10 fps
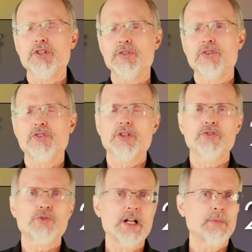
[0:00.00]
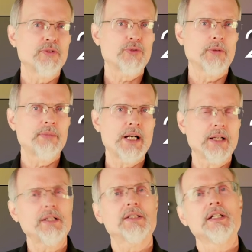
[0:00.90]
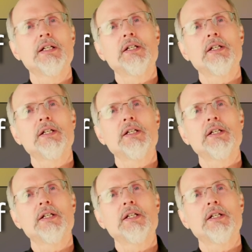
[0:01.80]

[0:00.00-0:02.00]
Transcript: Jesus is on trial before Pilate.